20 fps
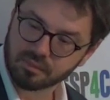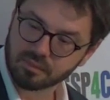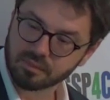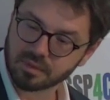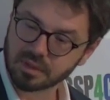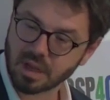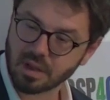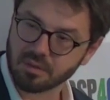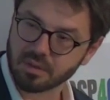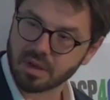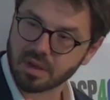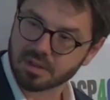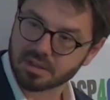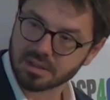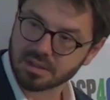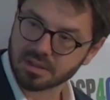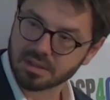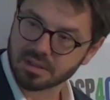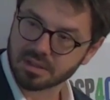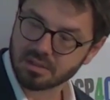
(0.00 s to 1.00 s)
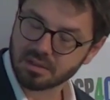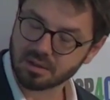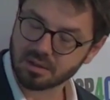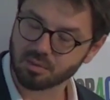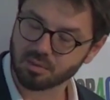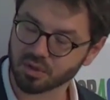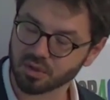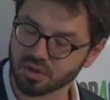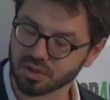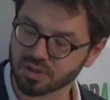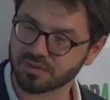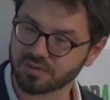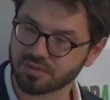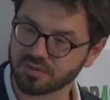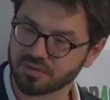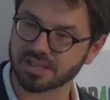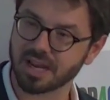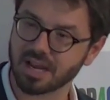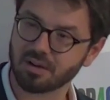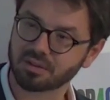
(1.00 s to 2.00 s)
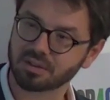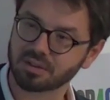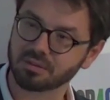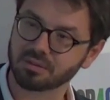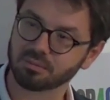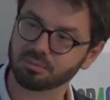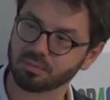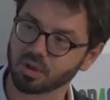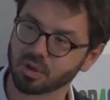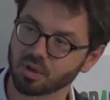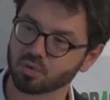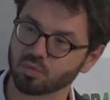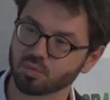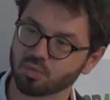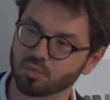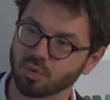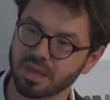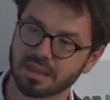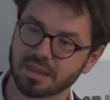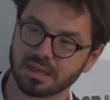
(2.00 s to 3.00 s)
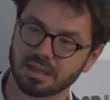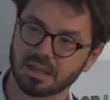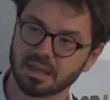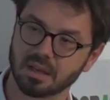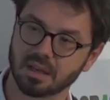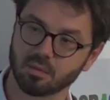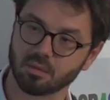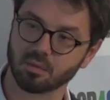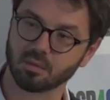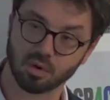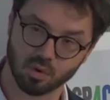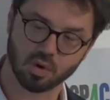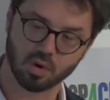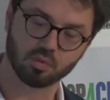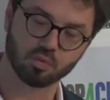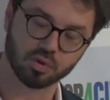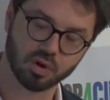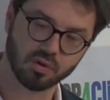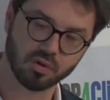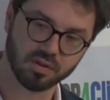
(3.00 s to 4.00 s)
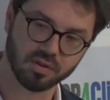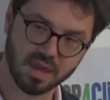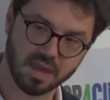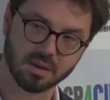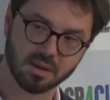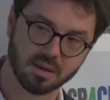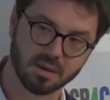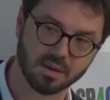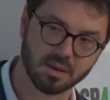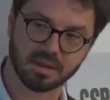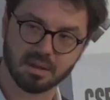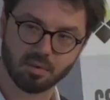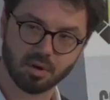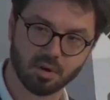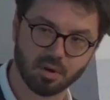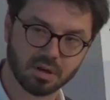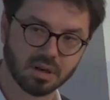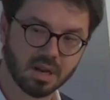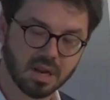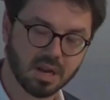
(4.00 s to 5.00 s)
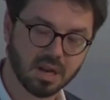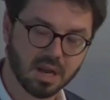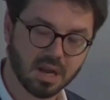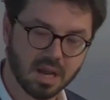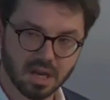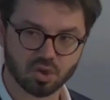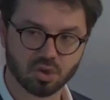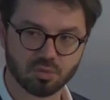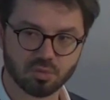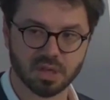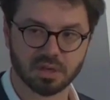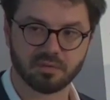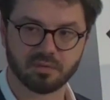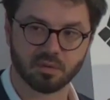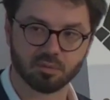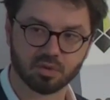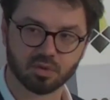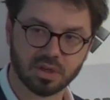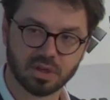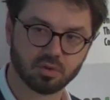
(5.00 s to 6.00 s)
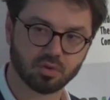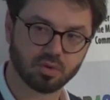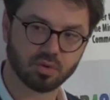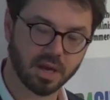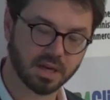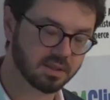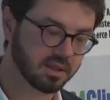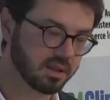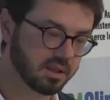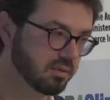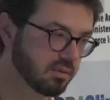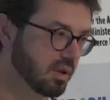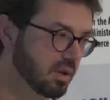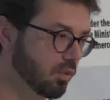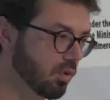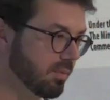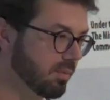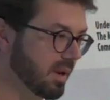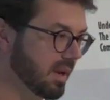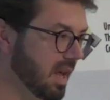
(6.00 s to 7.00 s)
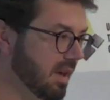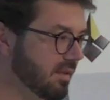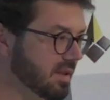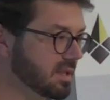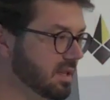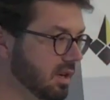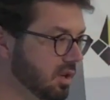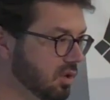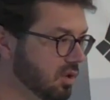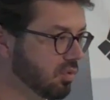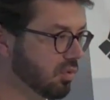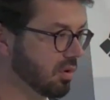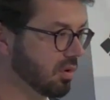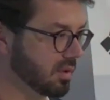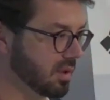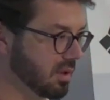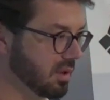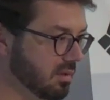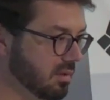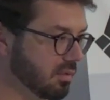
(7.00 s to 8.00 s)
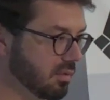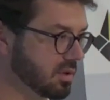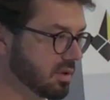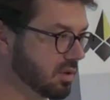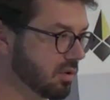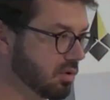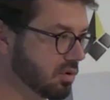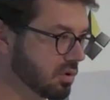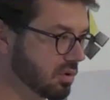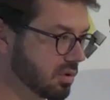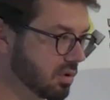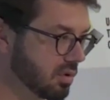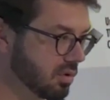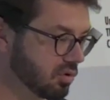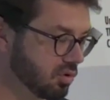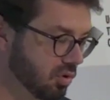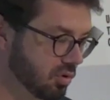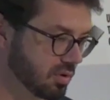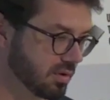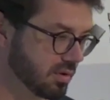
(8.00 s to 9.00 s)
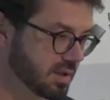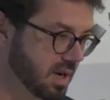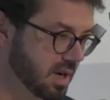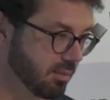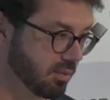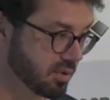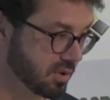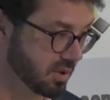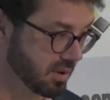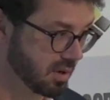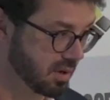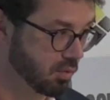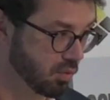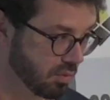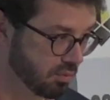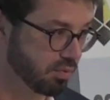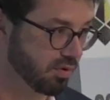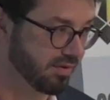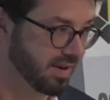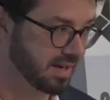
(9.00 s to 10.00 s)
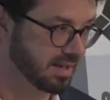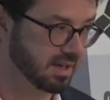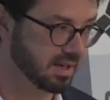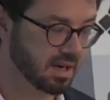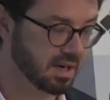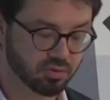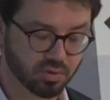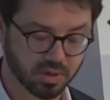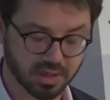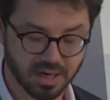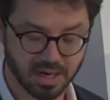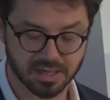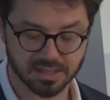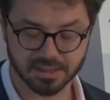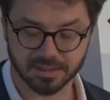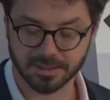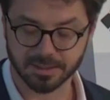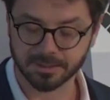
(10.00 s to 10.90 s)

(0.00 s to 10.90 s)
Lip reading: Down there is diesel, which is phased out because we think that, we don't think, but the model assumes that from 2020 there will be an FSRU on the shores of Cyprus providing natural gas.